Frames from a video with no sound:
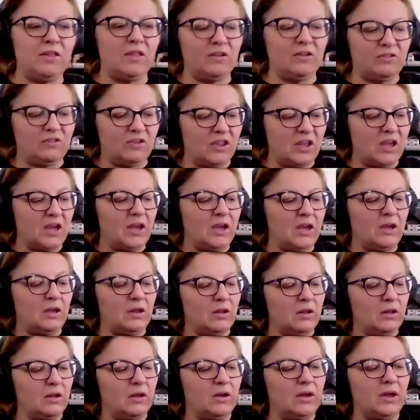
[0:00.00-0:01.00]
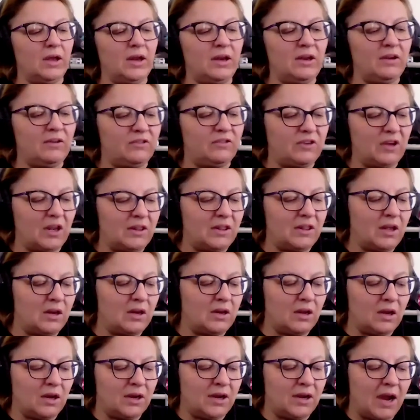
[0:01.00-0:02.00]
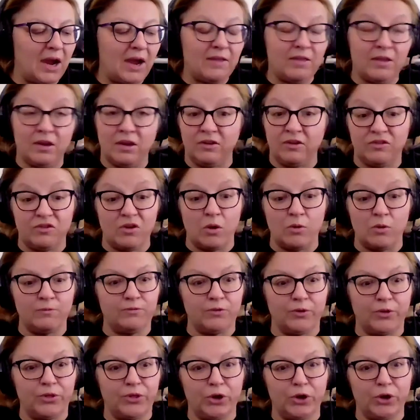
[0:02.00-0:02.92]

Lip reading: this thing, and he said that a guy that he's known for